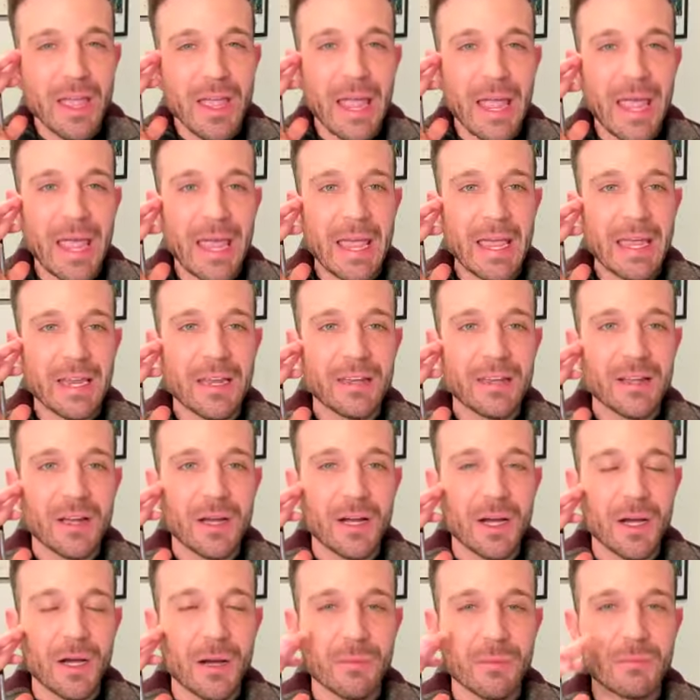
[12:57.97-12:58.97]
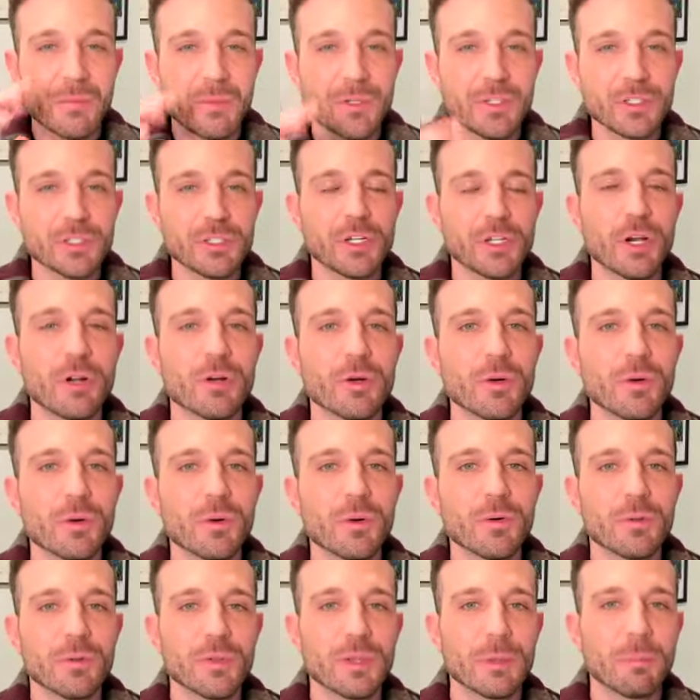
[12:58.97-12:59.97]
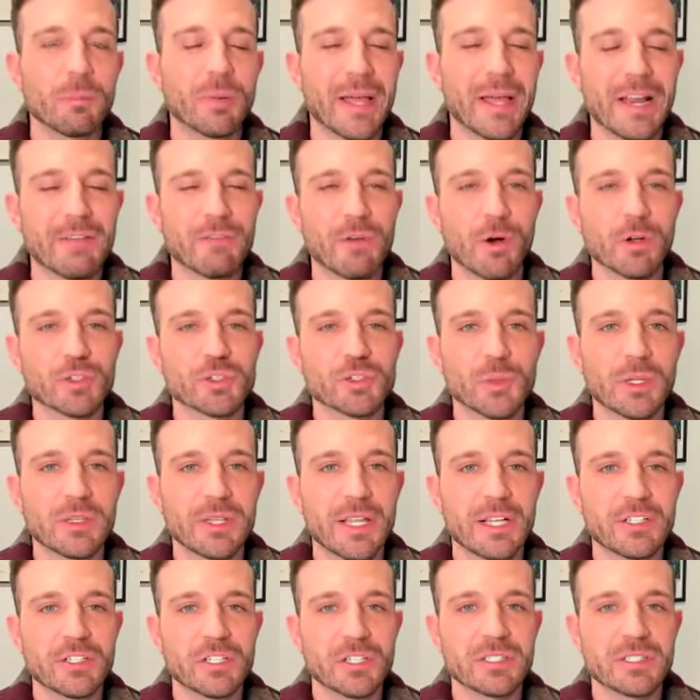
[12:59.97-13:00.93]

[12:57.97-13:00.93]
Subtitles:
And, the plaintiff also